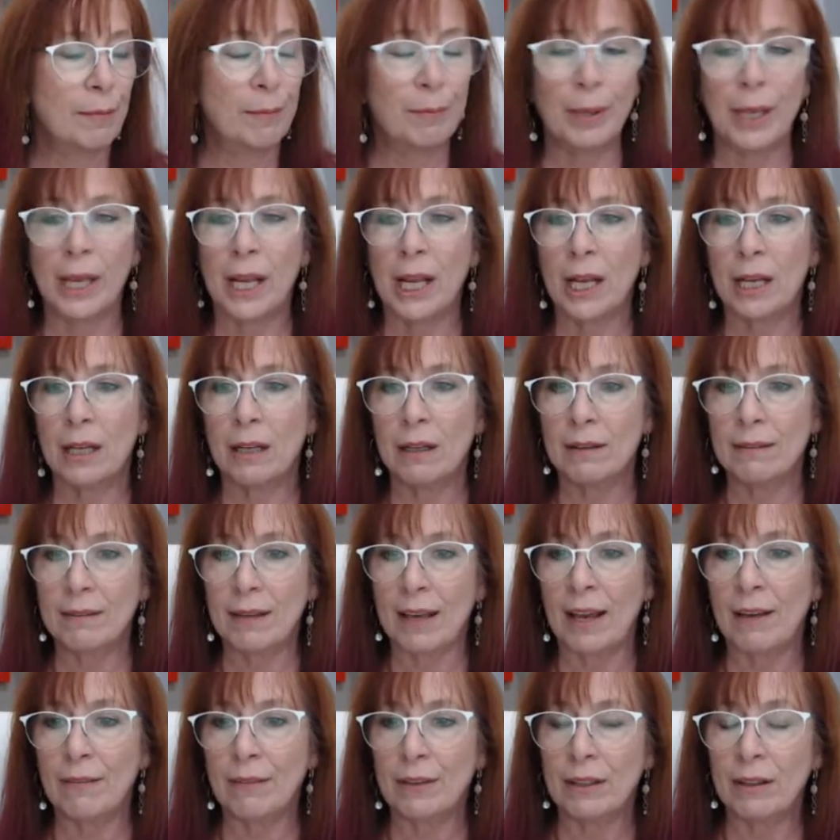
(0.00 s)
Because
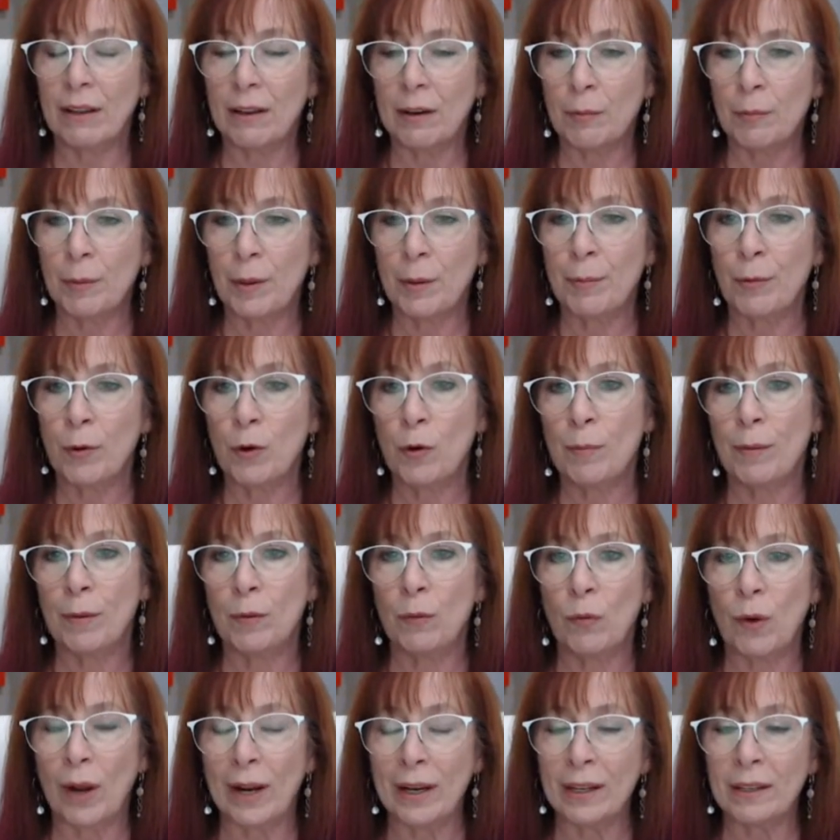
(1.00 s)
I have a lot of people who've
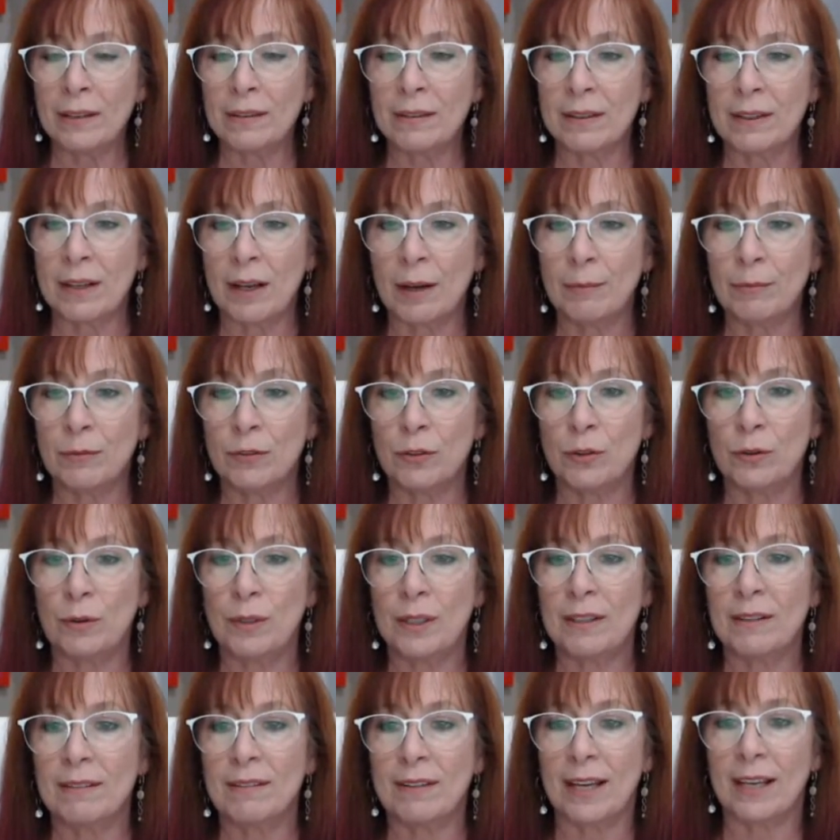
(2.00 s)
been wanting to come to
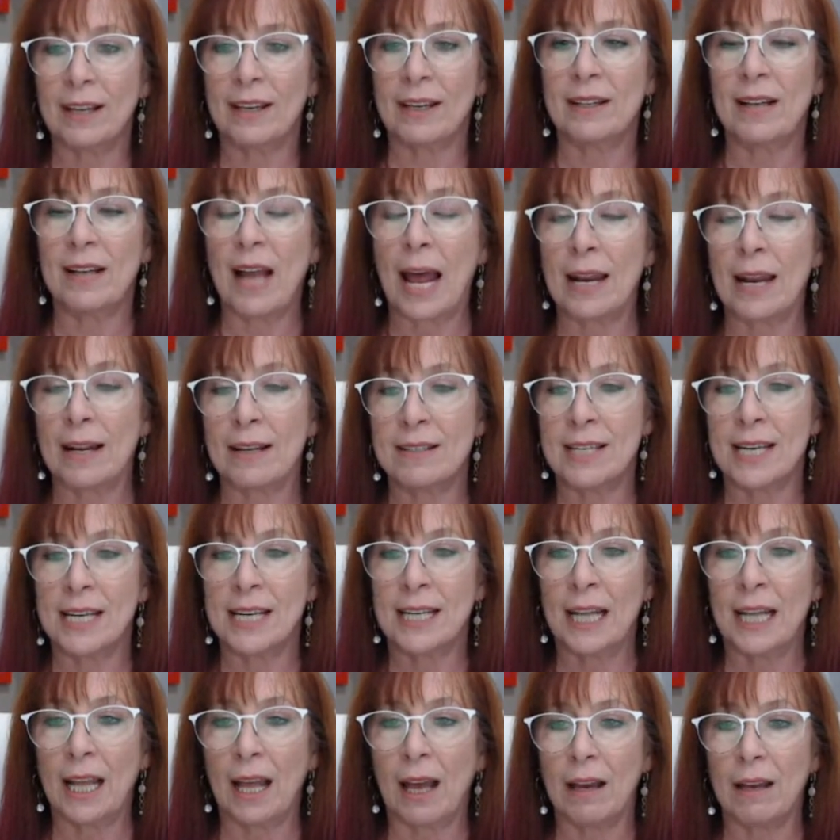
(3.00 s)
this and cannot
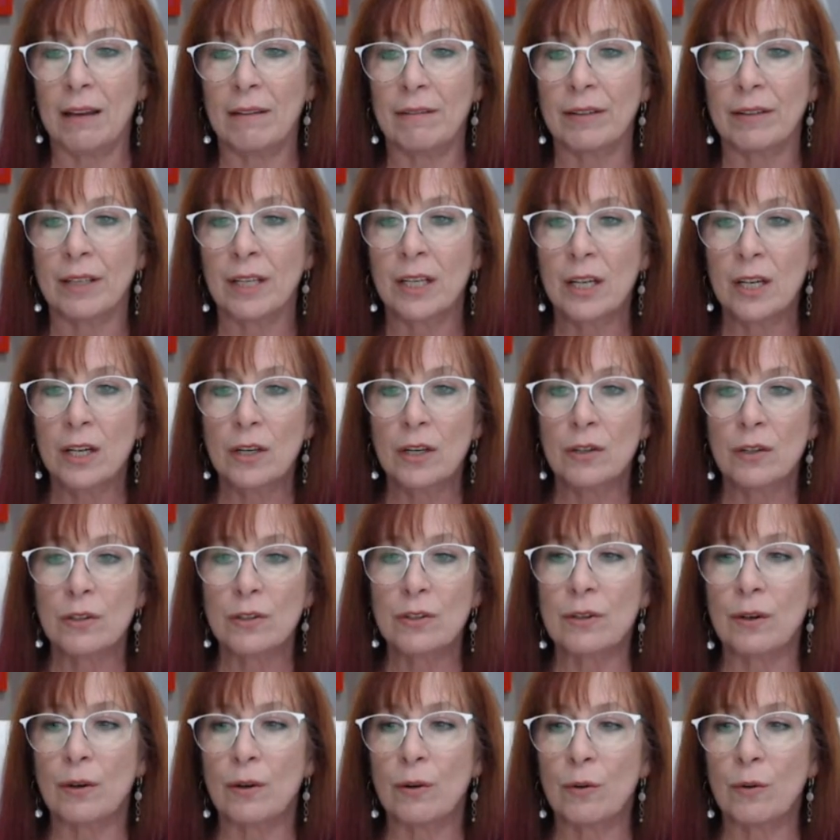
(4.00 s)
attend live.
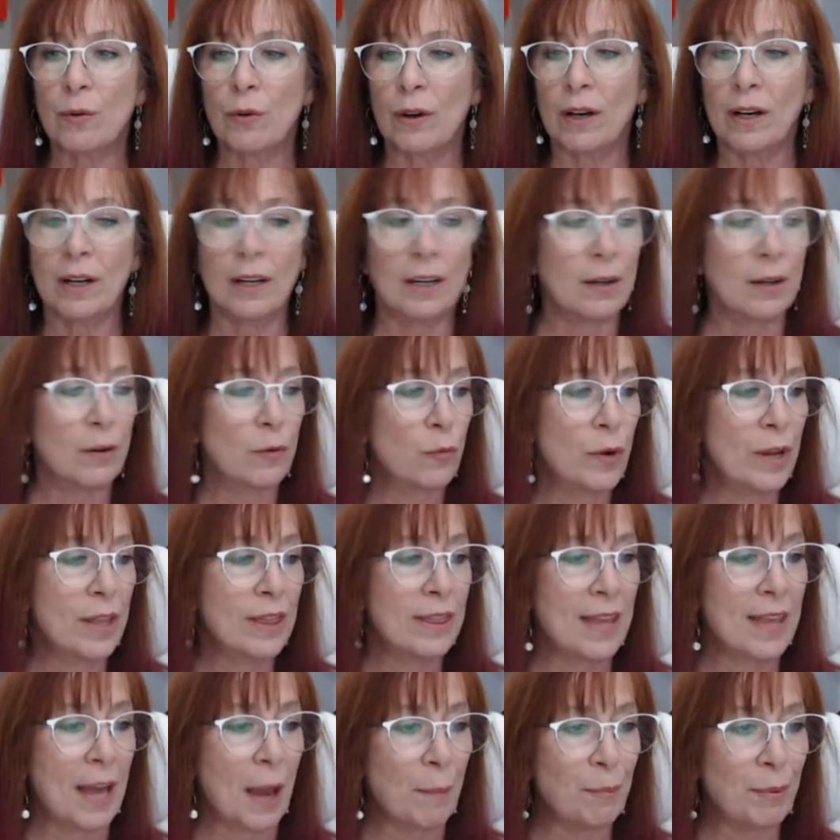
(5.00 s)
So
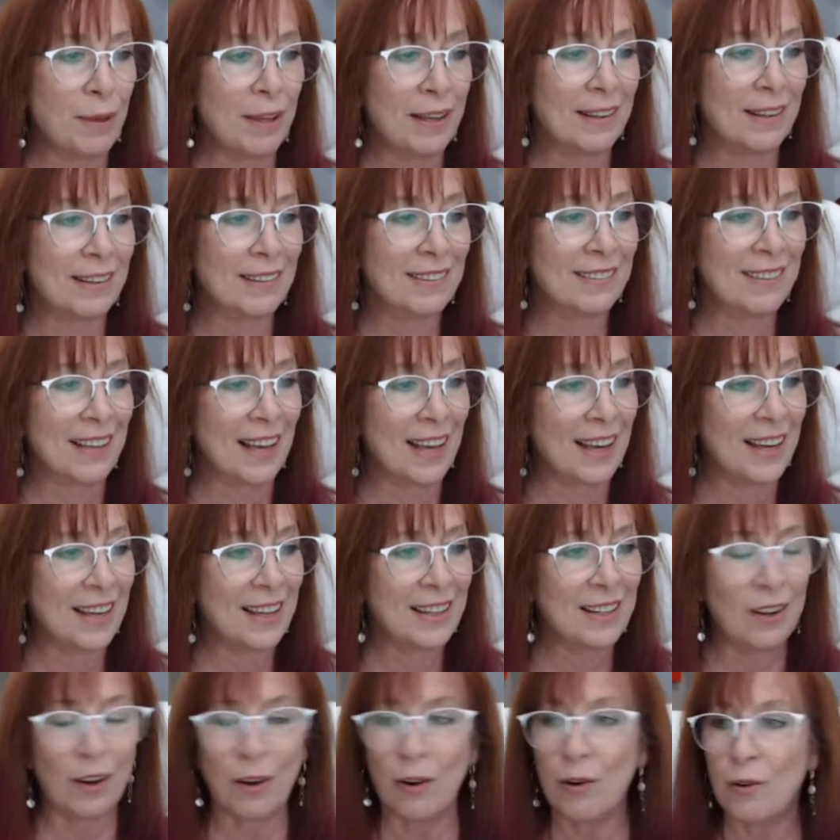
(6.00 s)
with that being
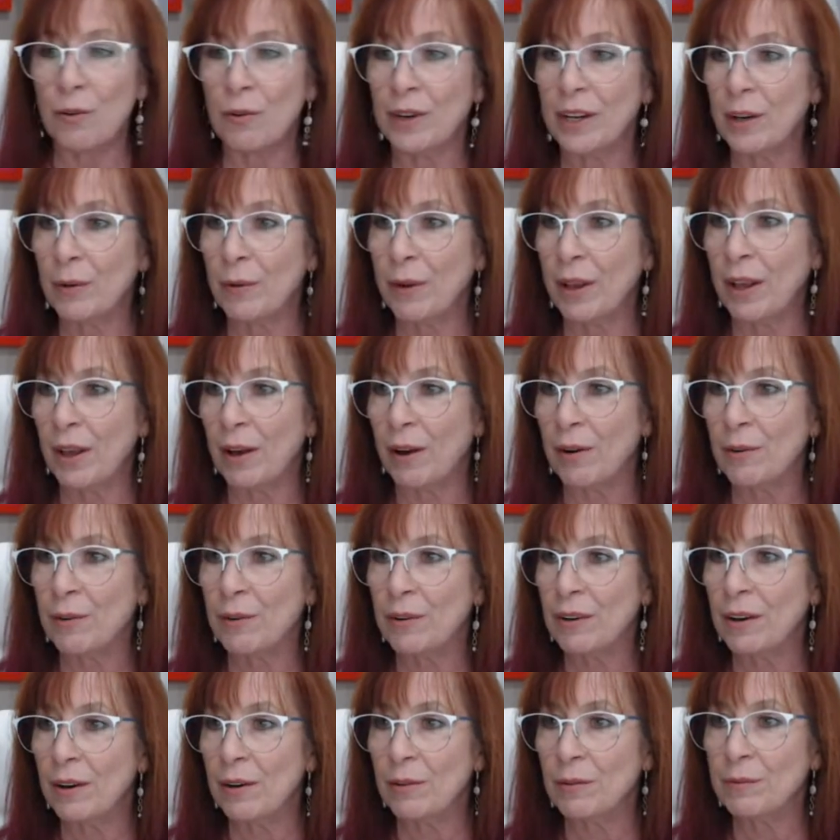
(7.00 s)
said, oh, here we
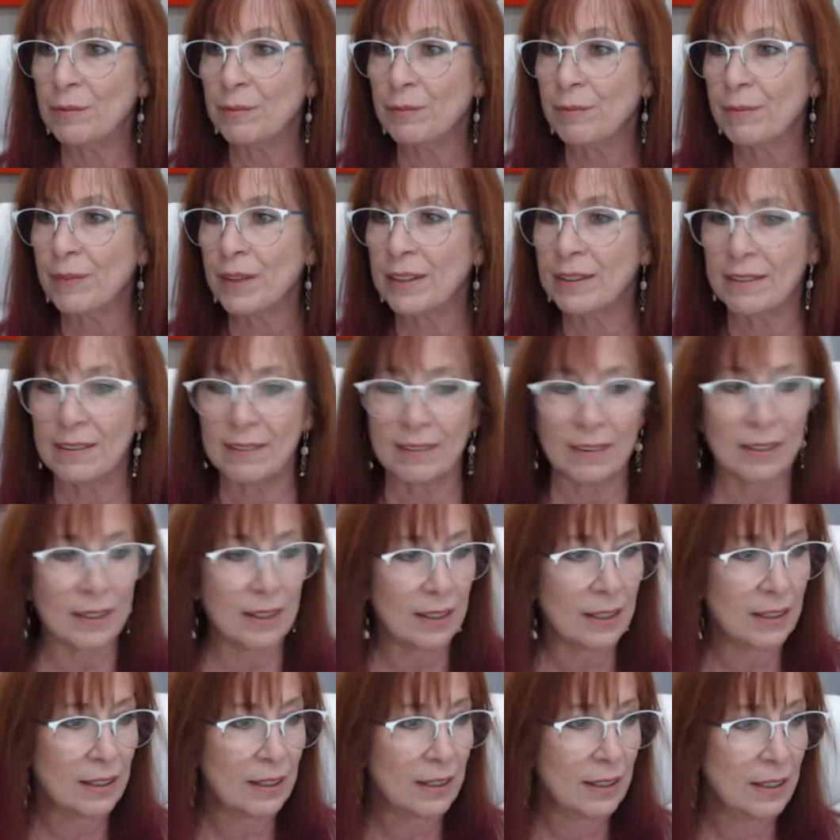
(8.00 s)
go. Oh, let's
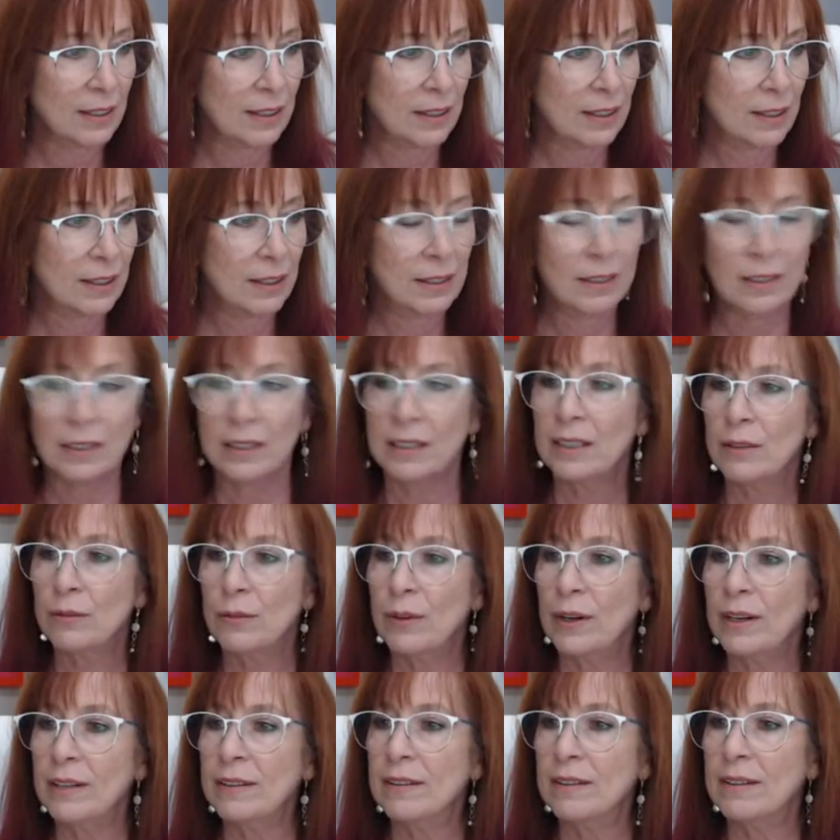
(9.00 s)
see.
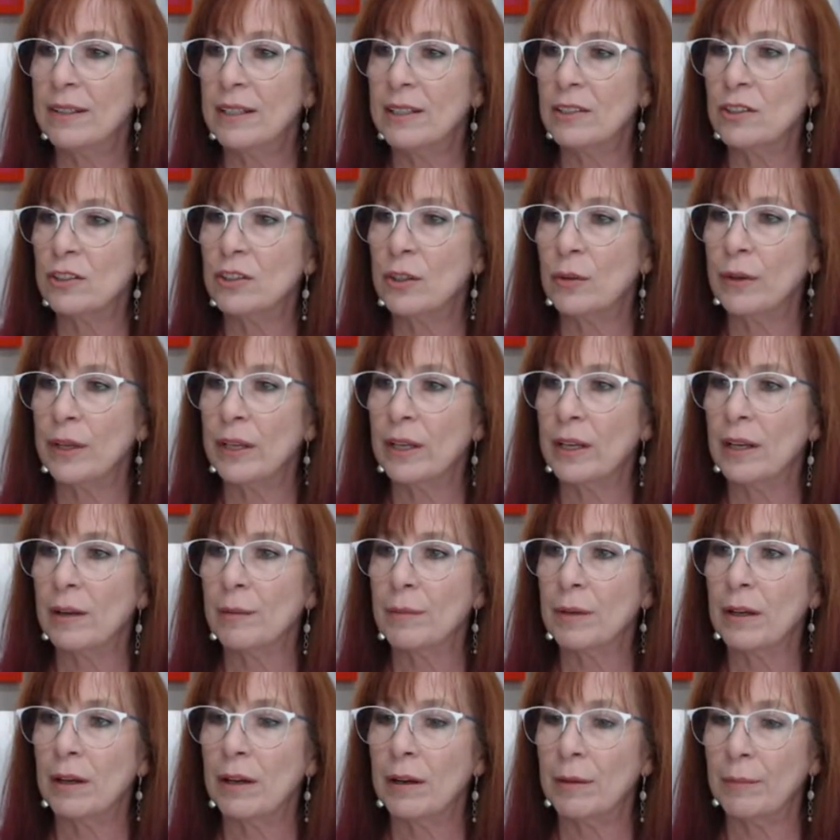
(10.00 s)
Why isn't that showing
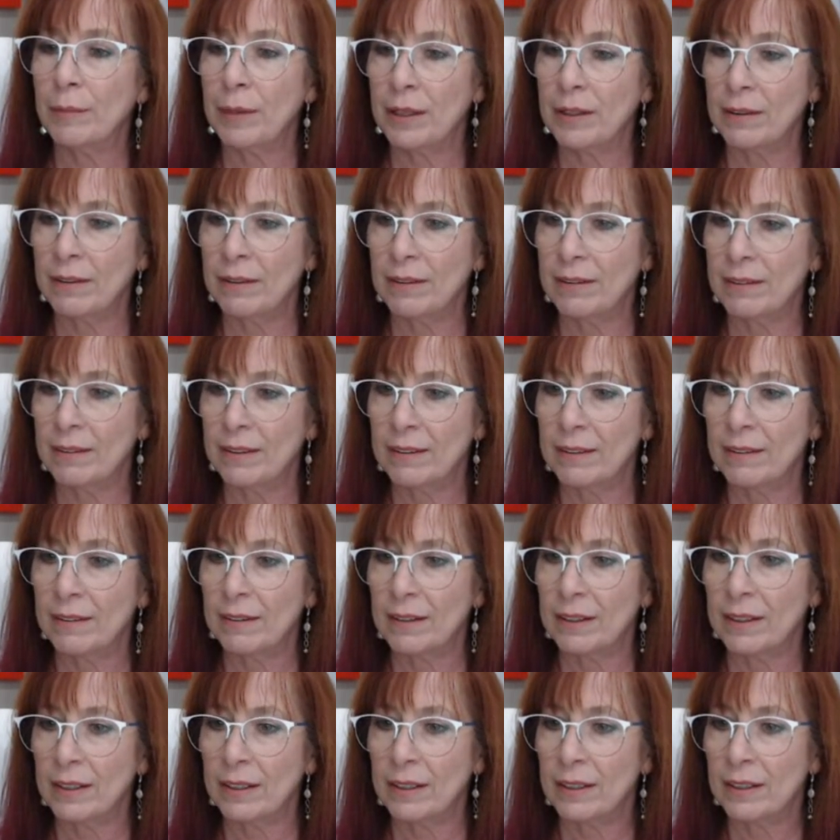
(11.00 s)
up? Comments. Let's
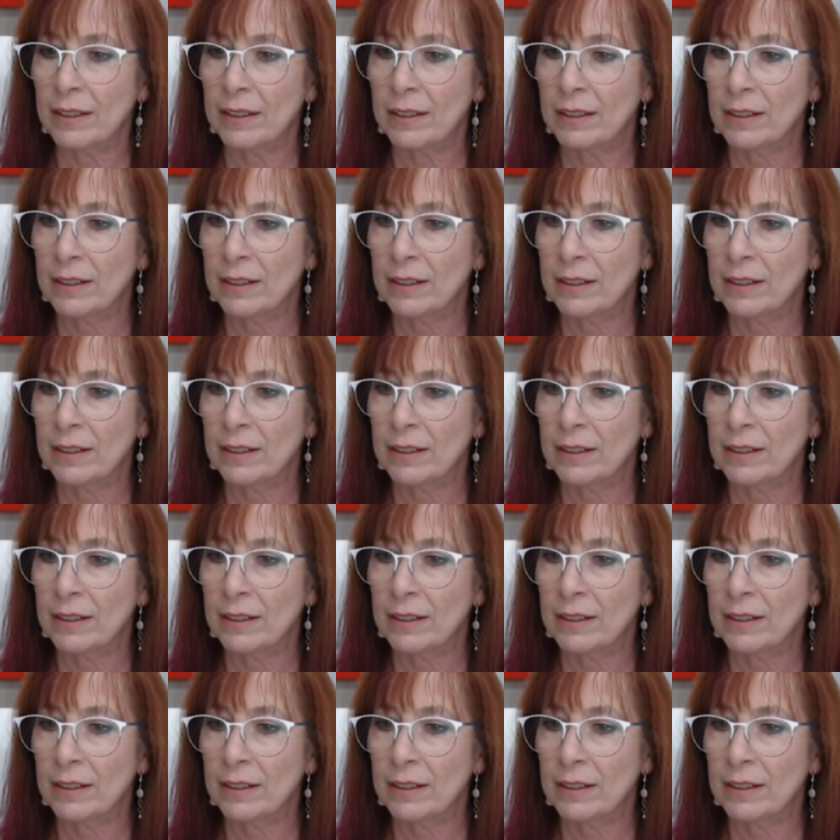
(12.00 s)
see.